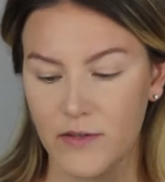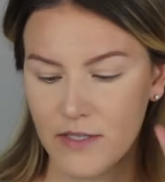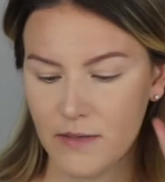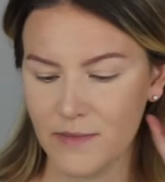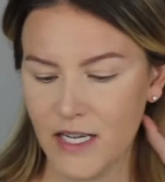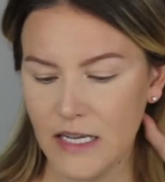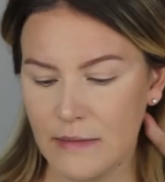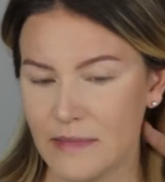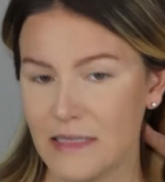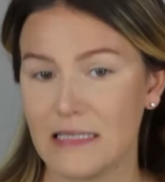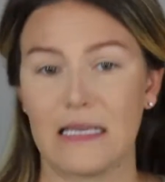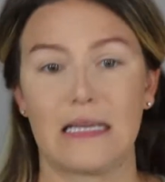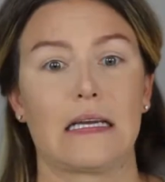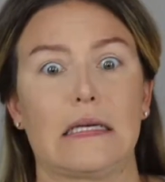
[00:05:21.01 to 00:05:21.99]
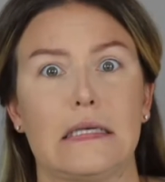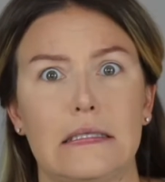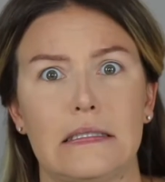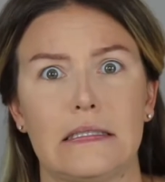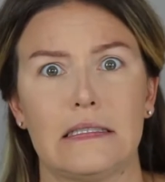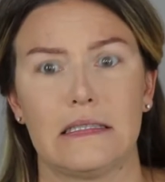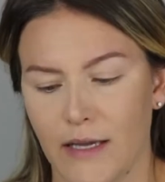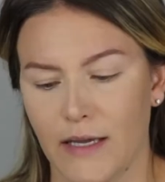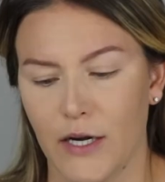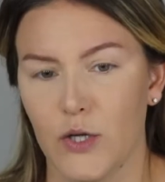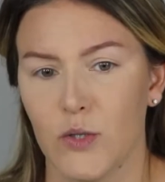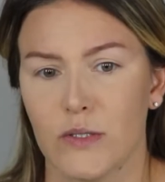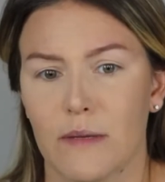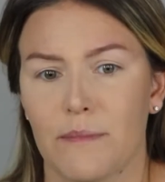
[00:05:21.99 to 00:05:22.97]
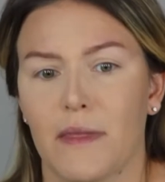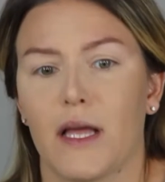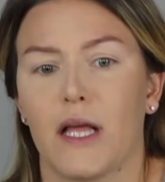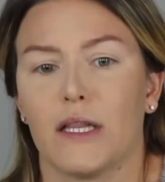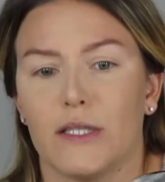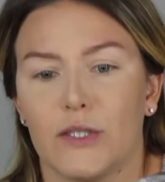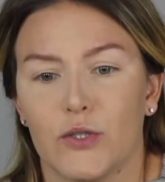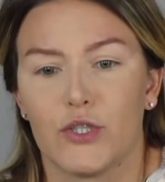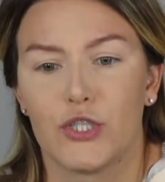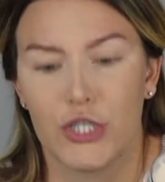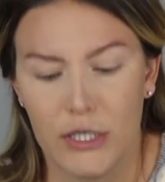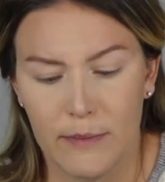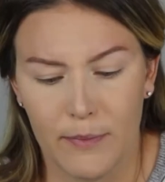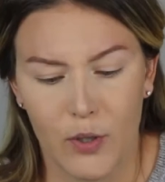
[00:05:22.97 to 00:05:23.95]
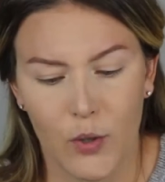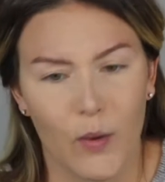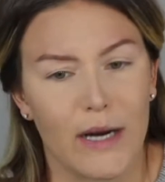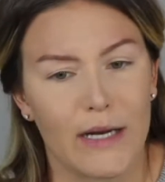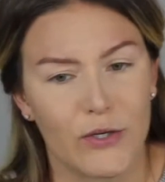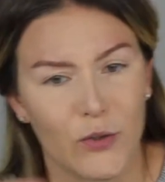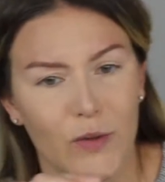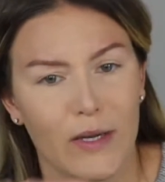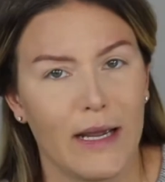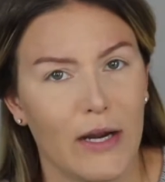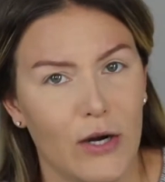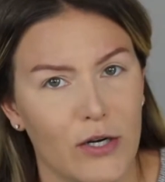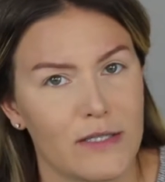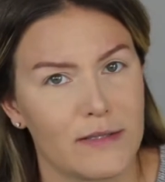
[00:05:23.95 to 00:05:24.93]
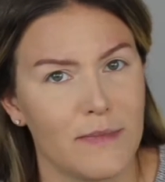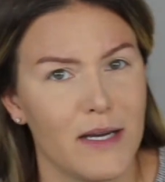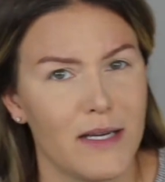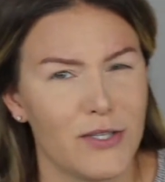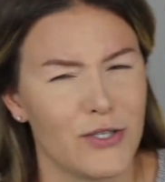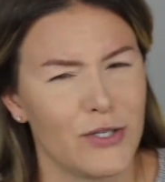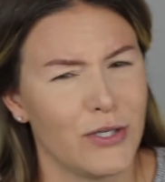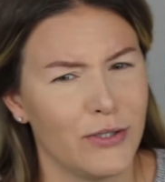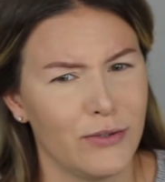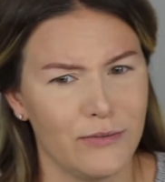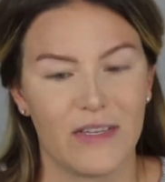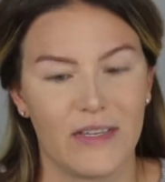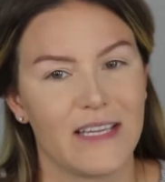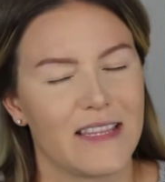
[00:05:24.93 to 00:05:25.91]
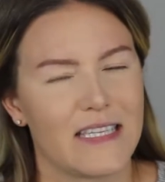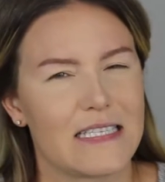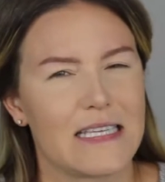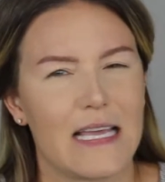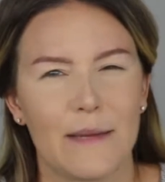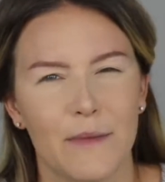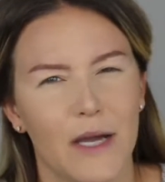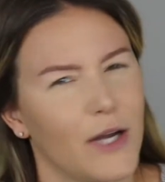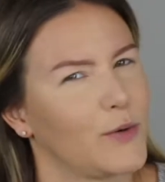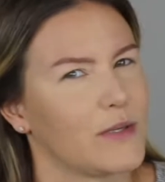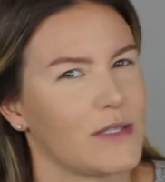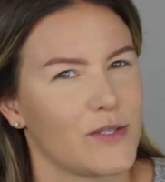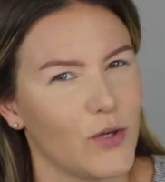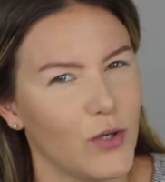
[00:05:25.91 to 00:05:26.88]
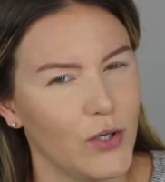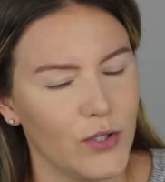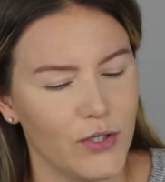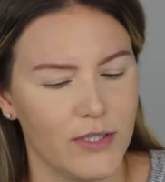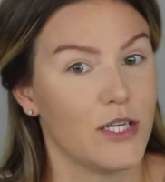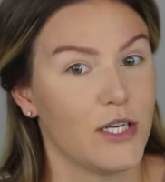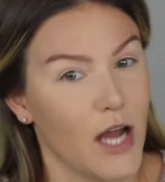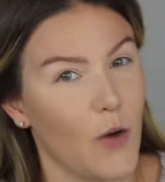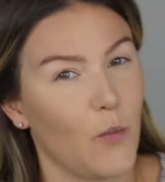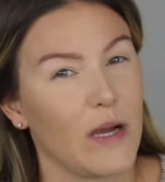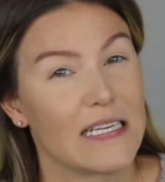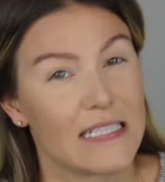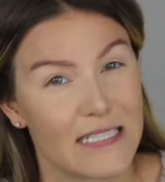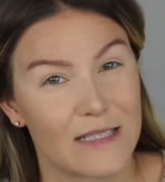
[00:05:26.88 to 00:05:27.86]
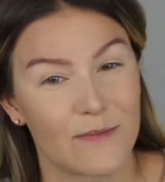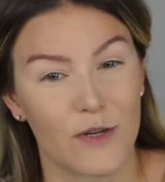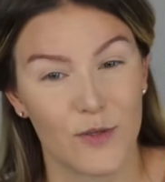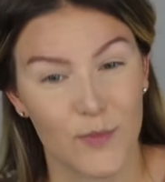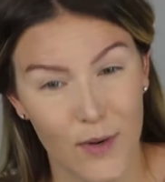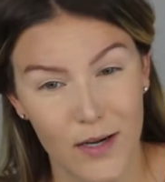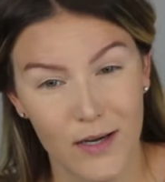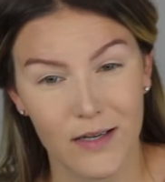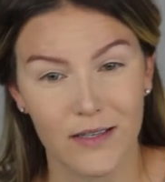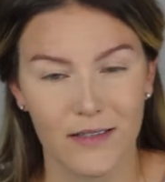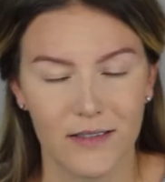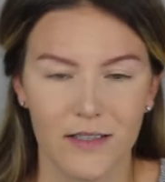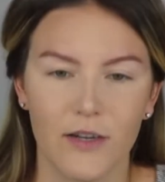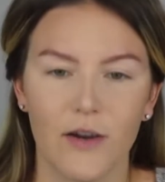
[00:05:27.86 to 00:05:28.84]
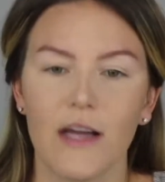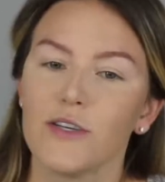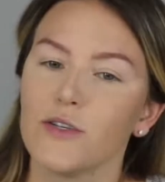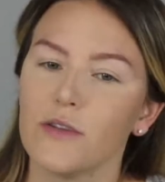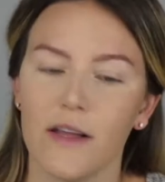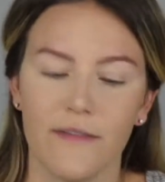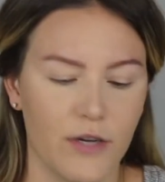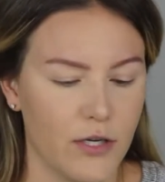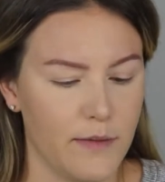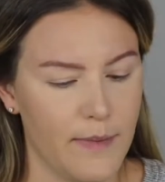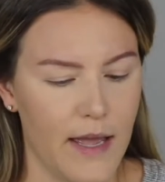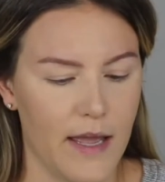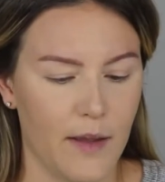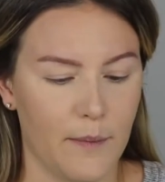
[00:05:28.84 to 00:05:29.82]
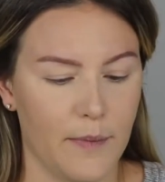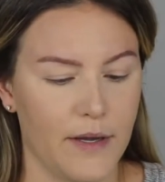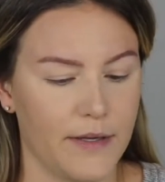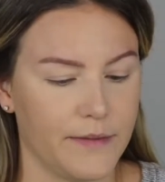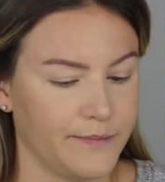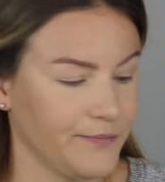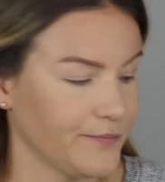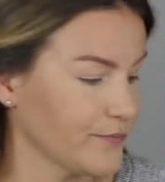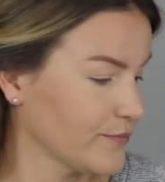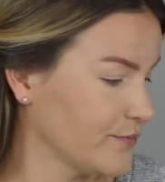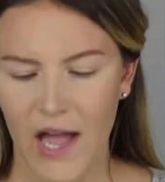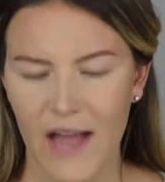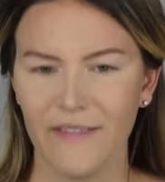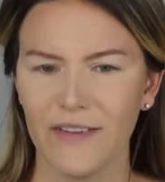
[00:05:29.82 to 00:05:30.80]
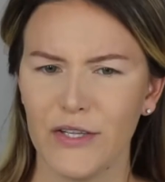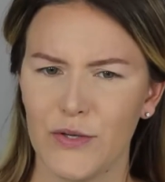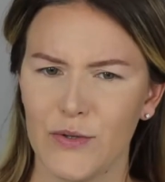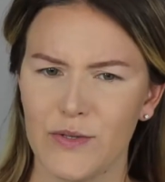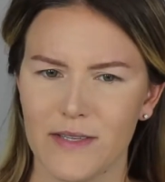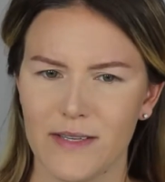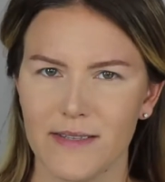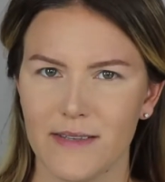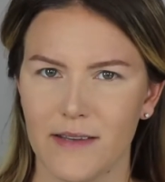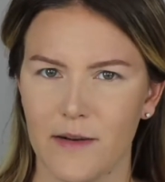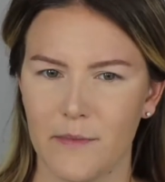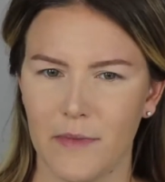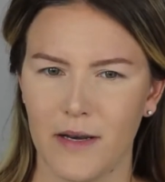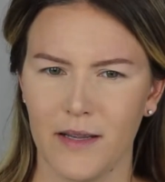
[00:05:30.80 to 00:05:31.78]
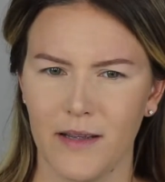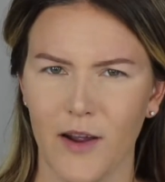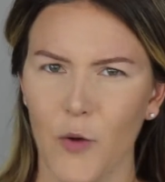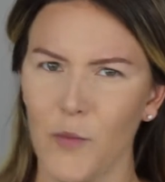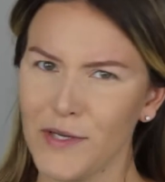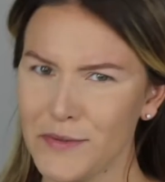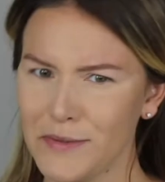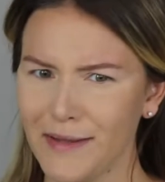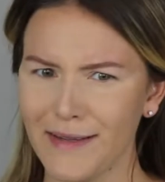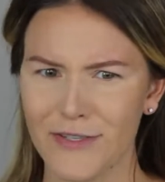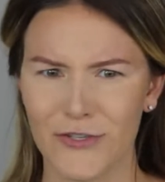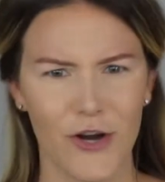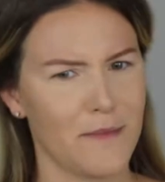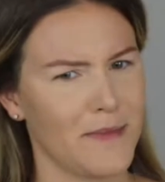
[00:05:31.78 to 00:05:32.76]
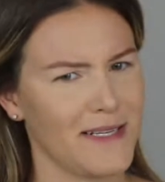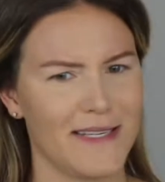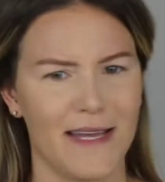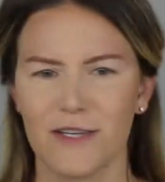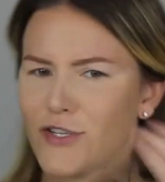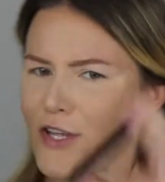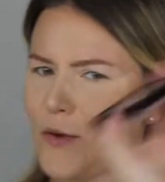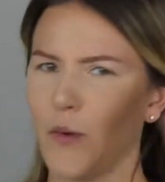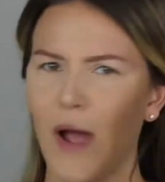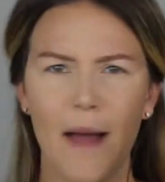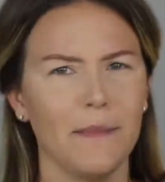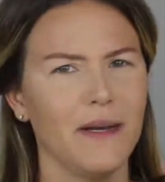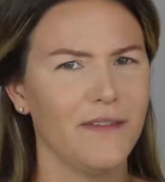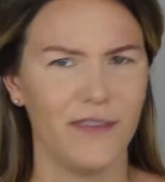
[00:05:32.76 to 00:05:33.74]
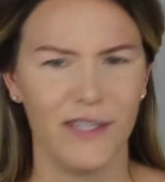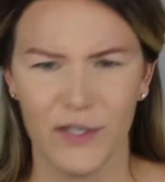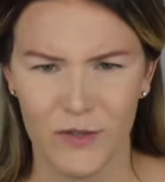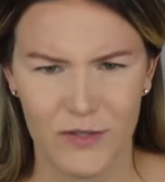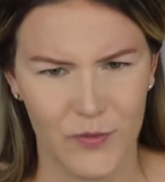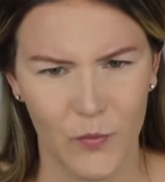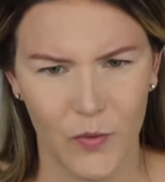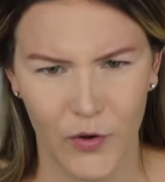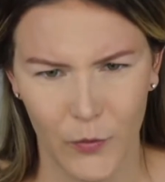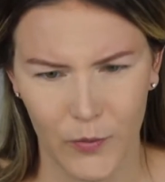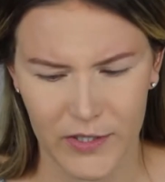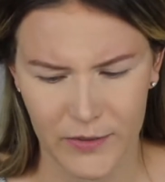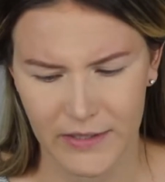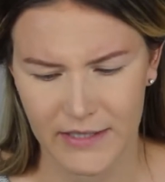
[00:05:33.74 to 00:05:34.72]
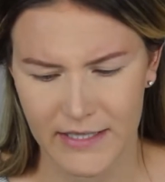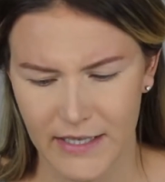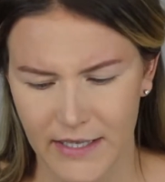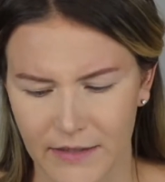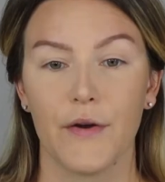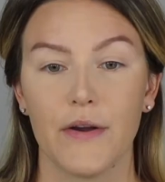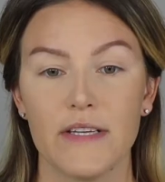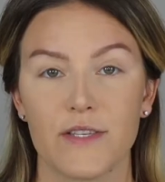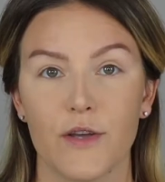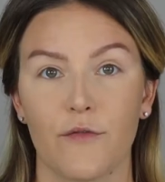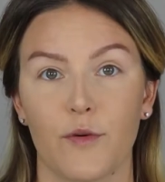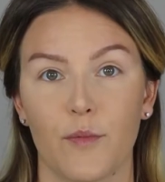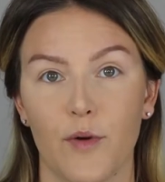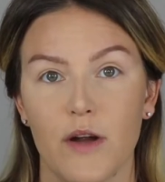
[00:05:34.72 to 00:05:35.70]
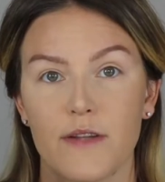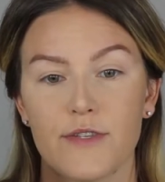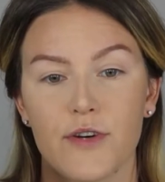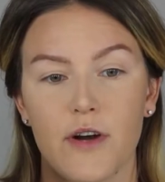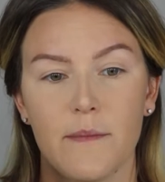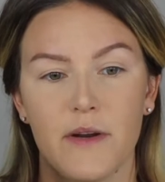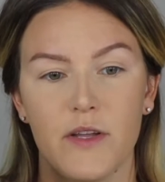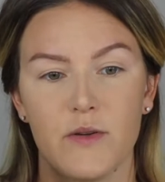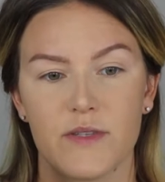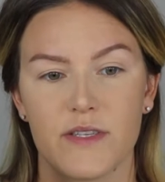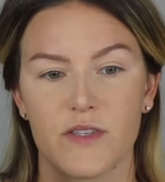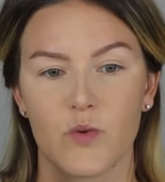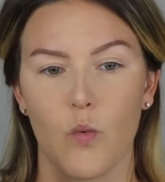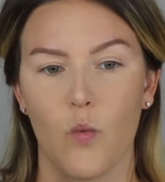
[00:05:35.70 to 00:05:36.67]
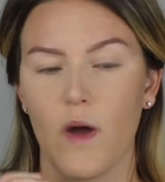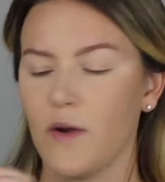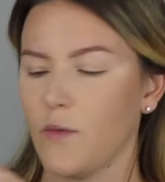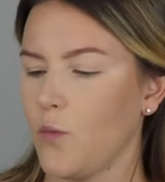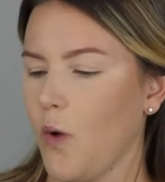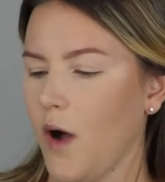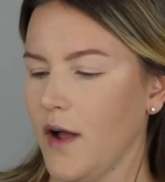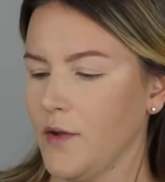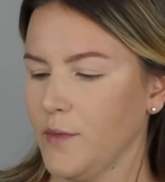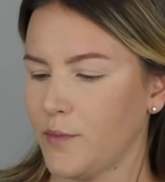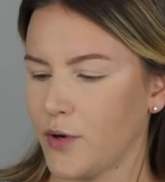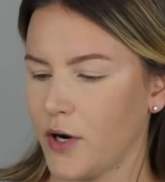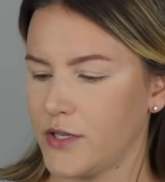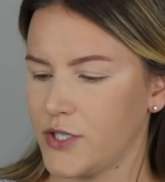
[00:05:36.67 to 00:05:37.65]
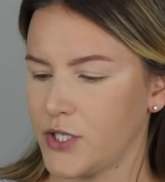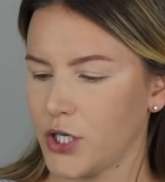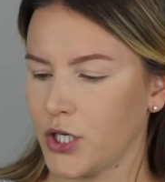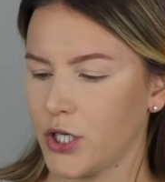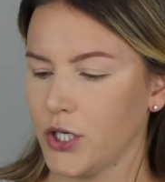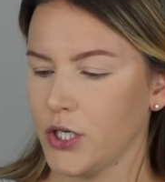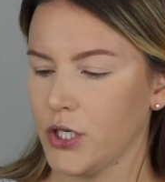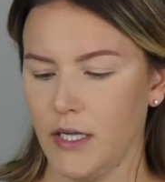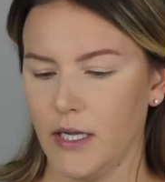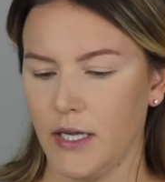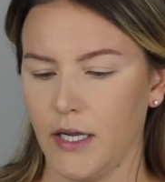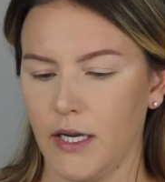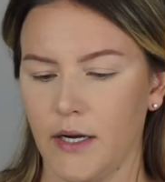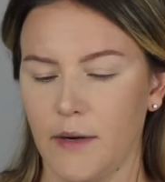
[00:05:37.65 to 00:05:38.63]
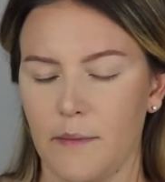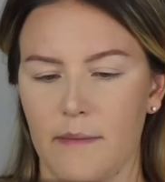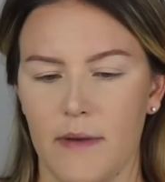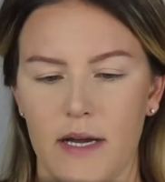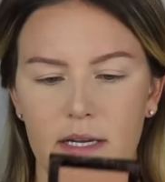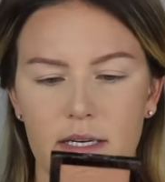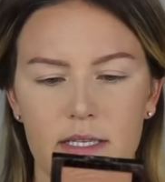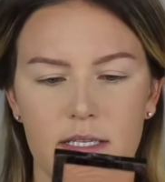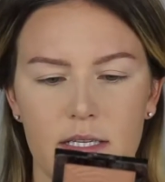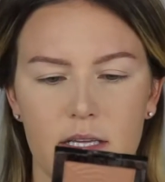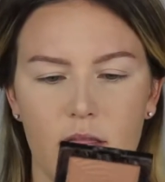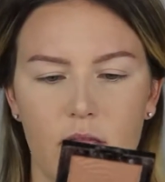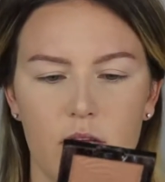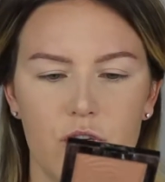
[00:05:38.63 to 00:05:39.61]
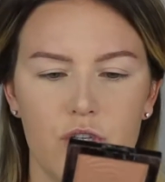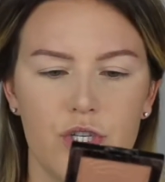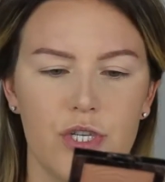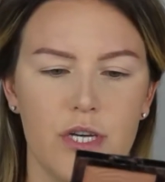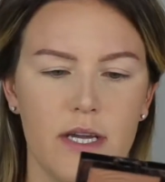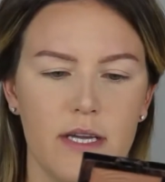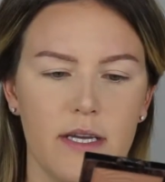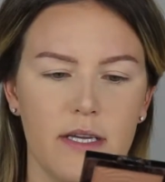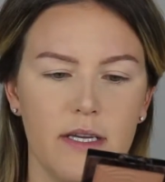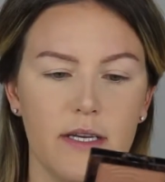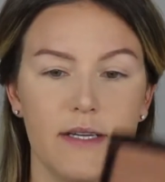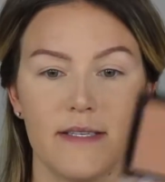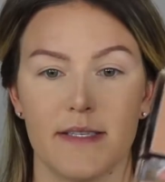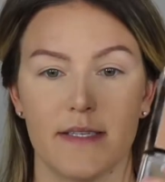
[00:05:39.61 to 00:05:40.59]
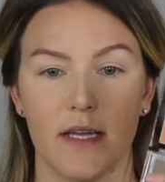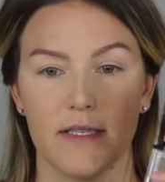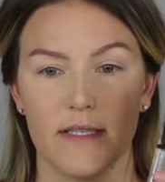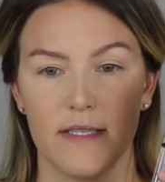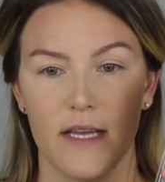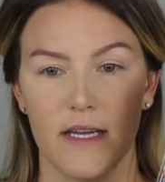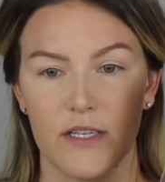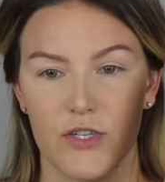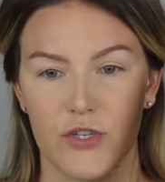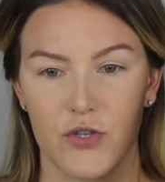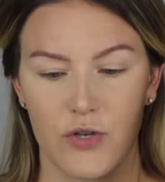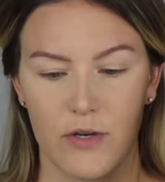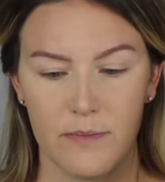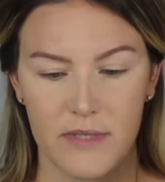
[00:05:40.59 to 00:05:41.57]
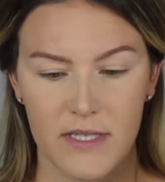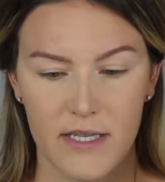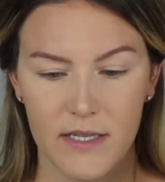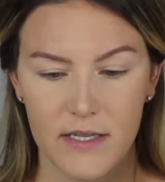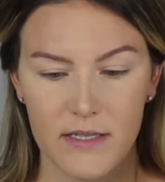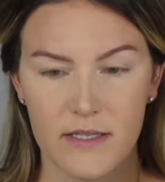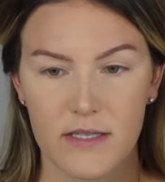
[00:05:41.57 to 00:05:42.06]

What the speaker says: Sometimes it's like, can I use something a little cheaper where I don't care as much, you know? Get the same kind of result, not waste as much product. You know, I do love a good bake, but I haven't used this in a minute. Are we doing like a Shop My Stash? Like, how many videos in one are we doing today? Okay, so for bronzer, I'm gonna use this Wet n Wild bronzer, and mine is in the shade Sunset Striptease.